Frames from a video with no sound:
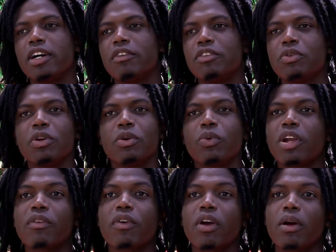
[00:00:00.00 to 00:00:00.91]
of doing
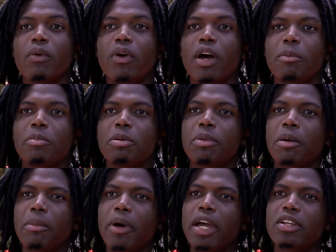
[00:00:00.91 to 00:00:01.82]
whatever I, I, put
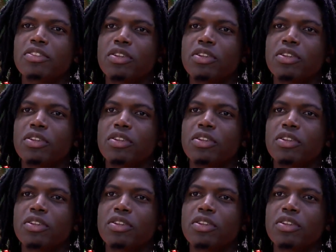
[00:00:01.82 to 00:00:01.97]
my mind